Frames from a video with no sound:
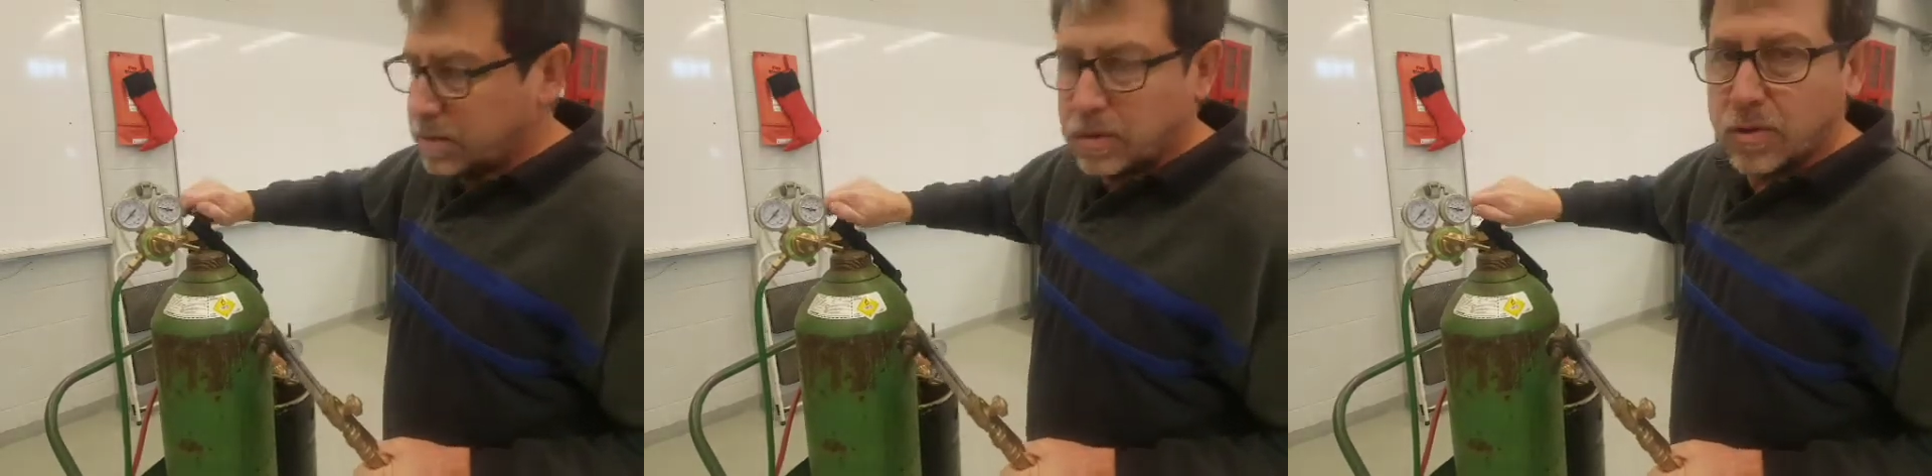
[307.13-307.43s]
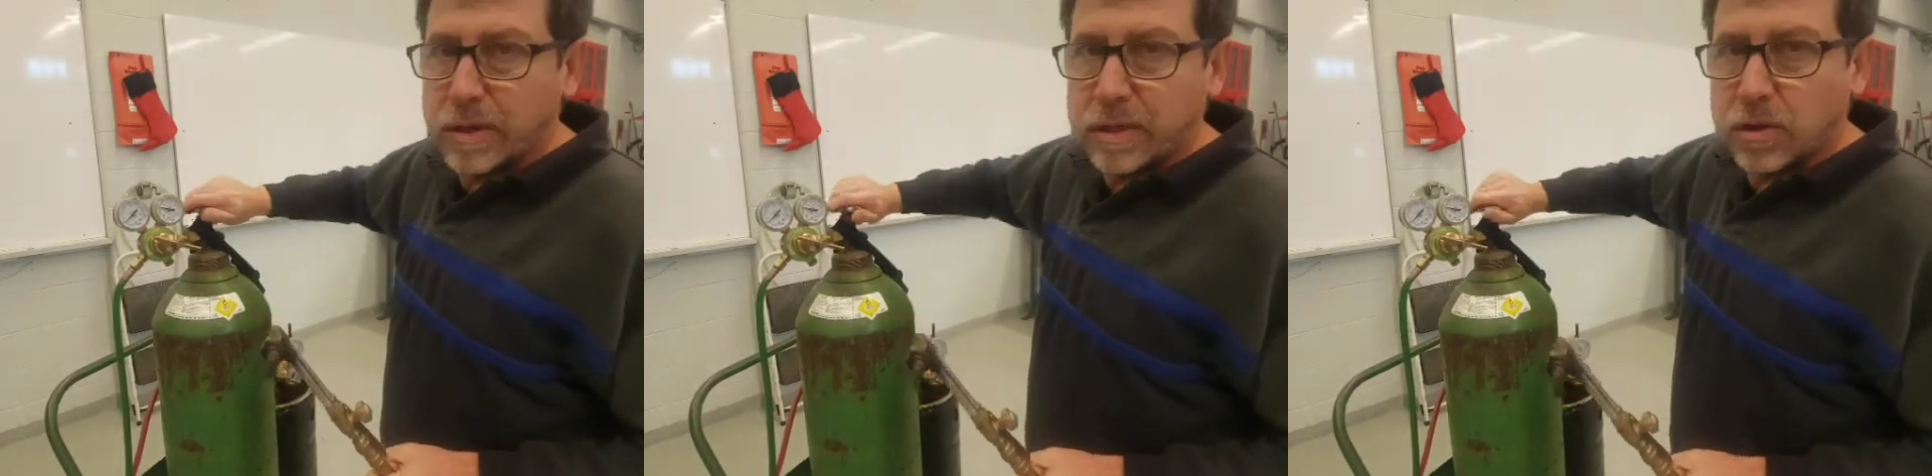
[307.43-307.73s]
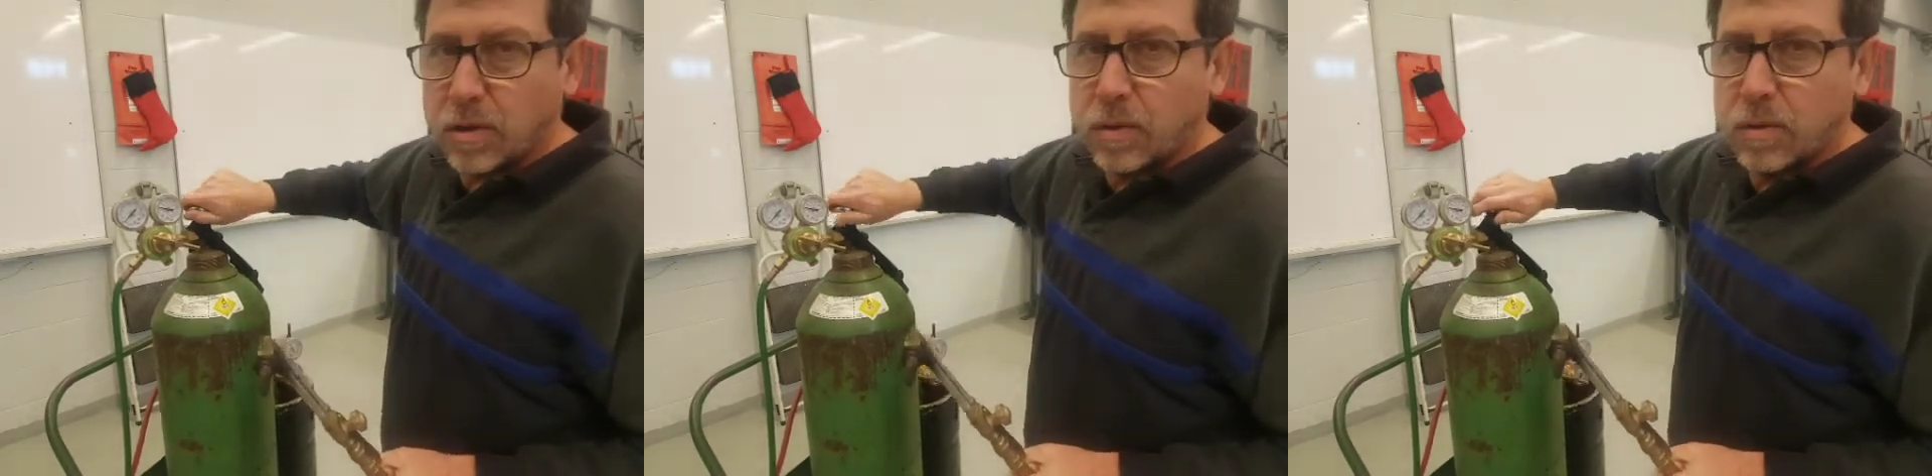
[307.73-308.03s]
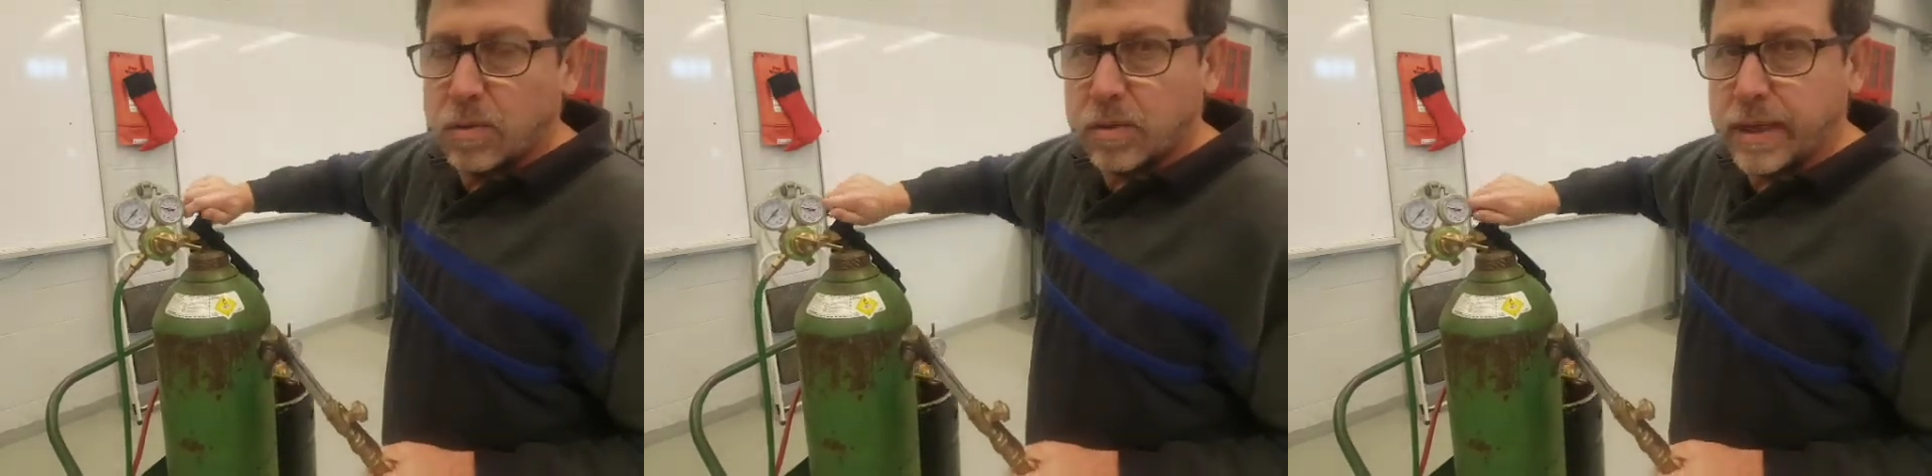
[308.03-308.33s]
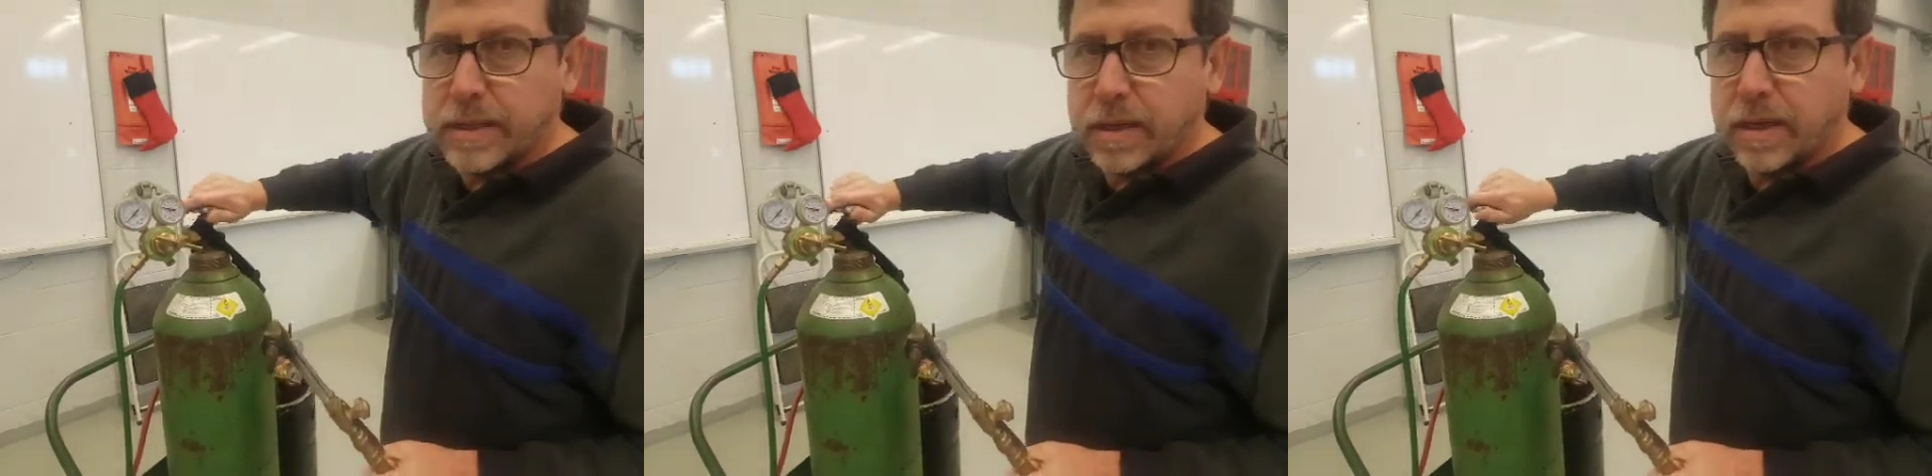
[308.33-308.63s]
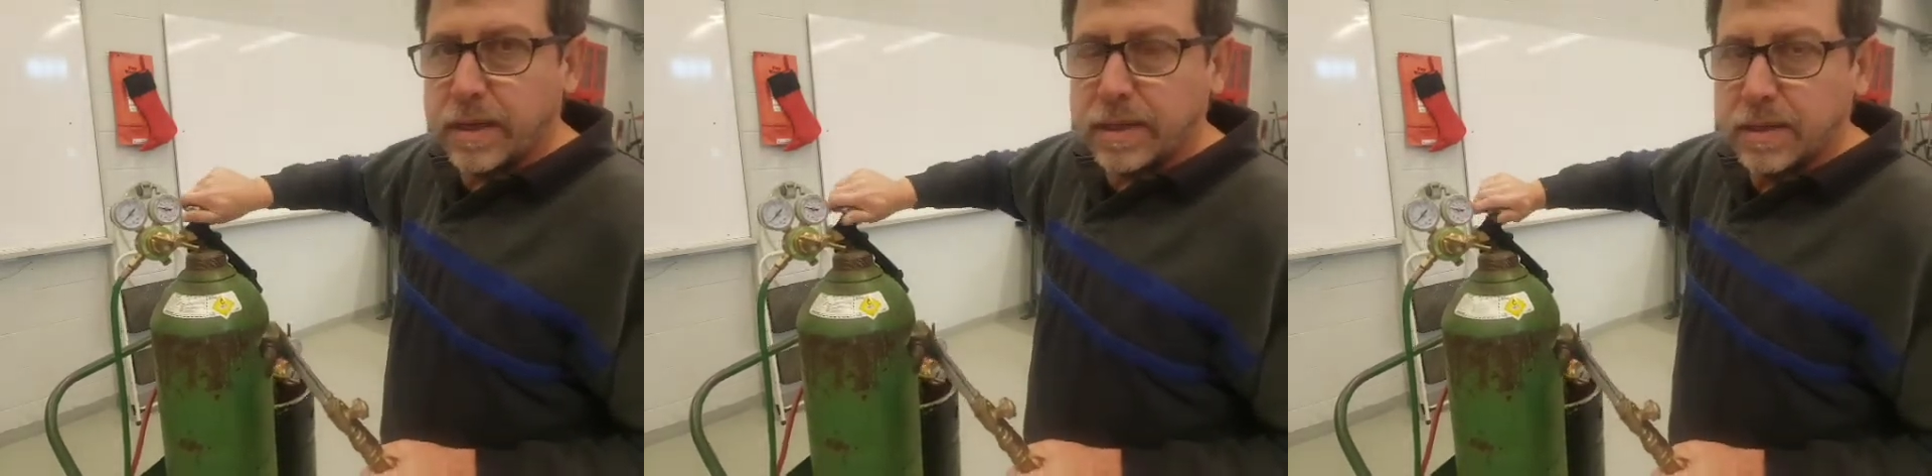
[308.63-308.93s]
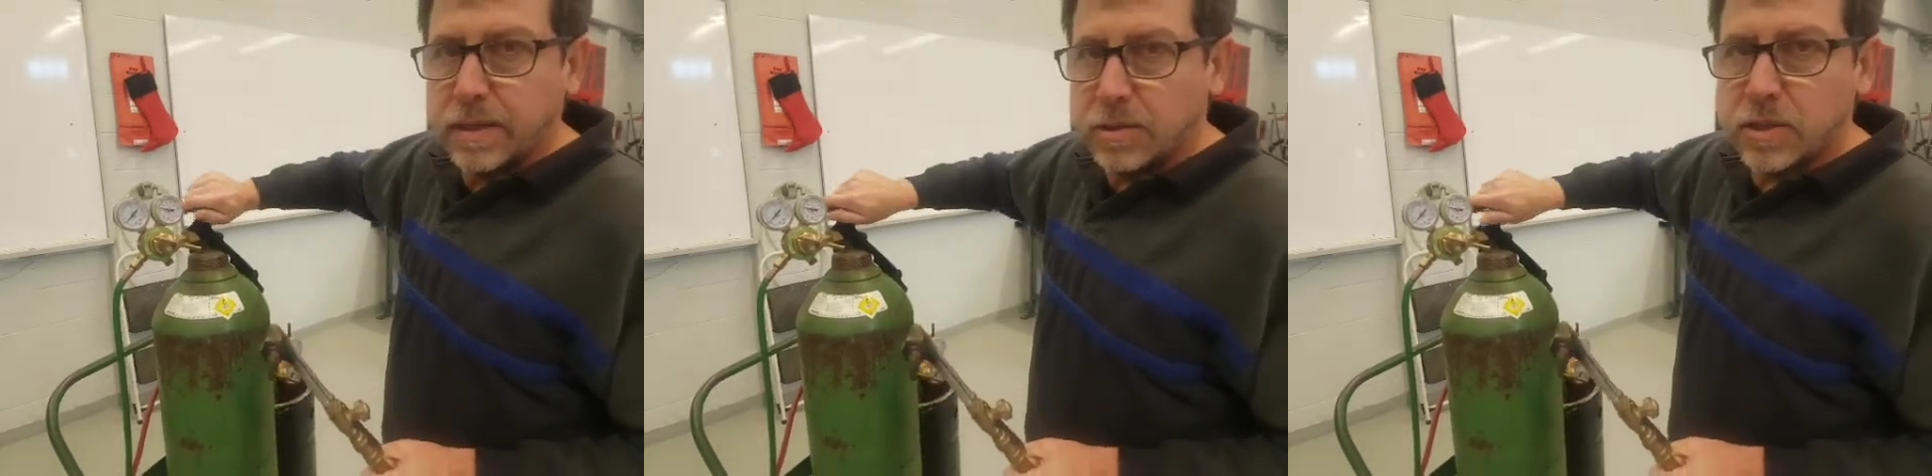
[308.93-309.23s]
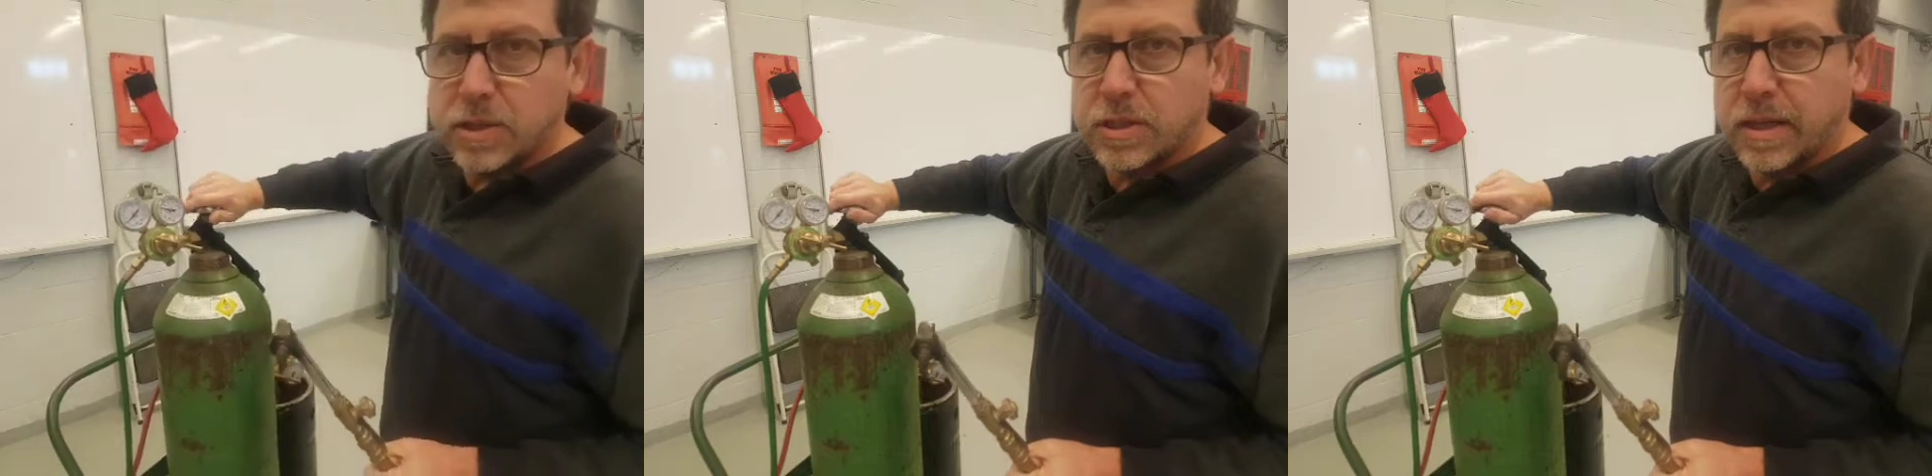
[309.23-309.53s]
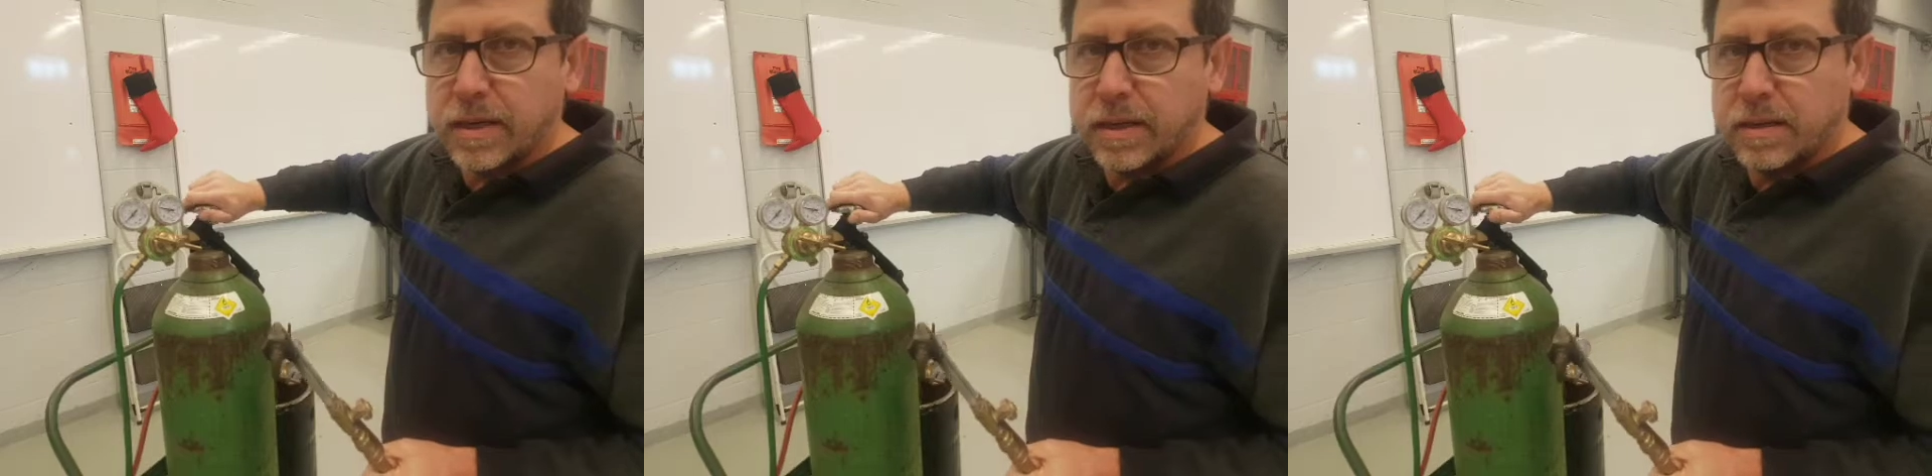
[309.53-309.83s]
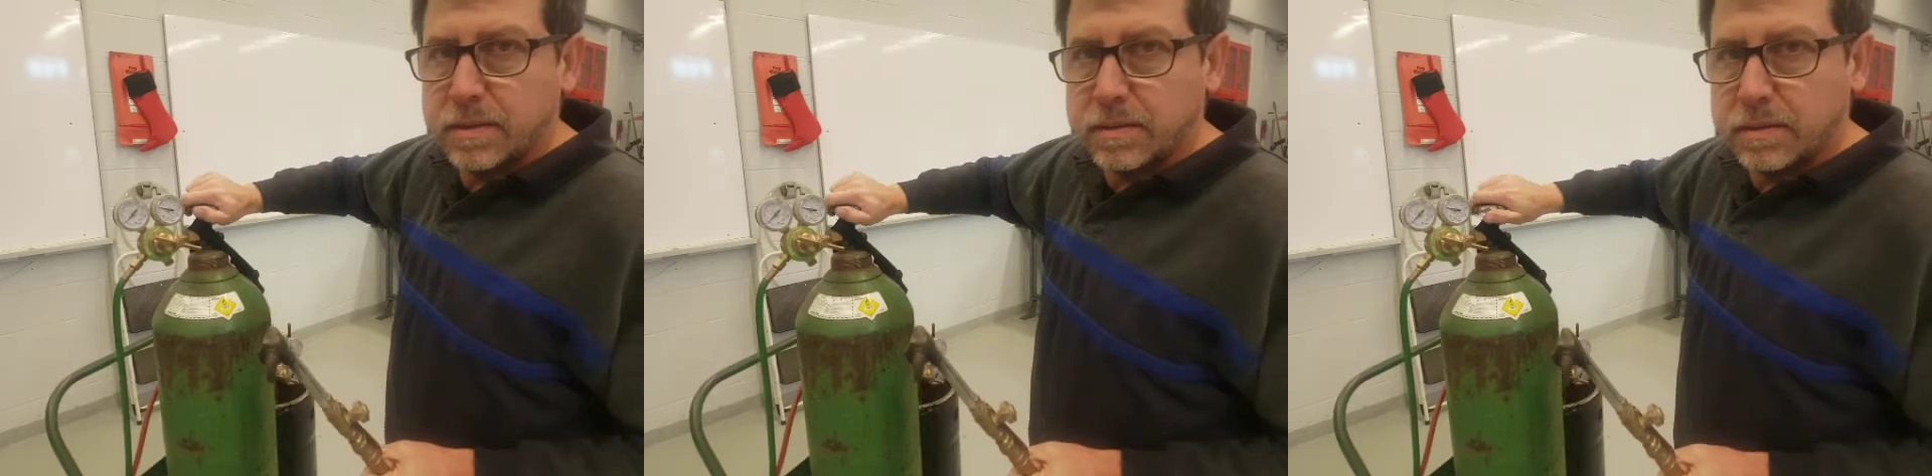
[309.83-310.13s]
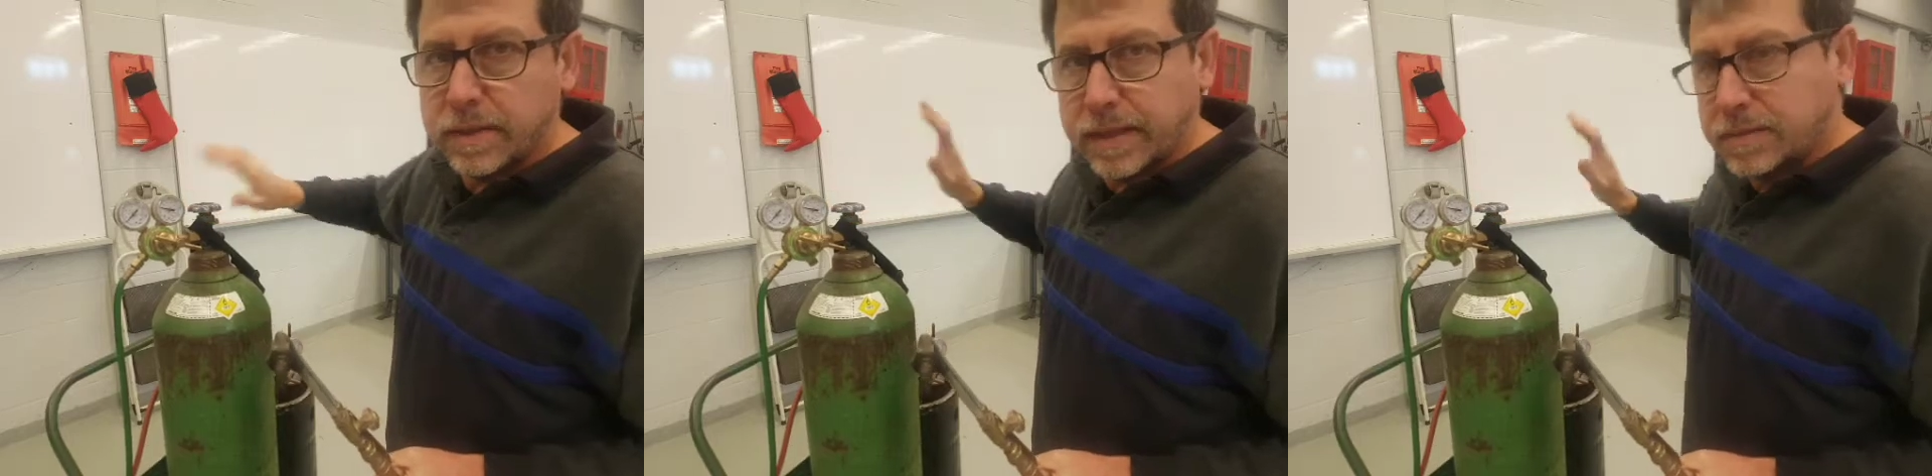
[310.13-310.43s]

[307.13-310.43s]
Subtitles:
don't need to go crazy on it. It's just snug, right?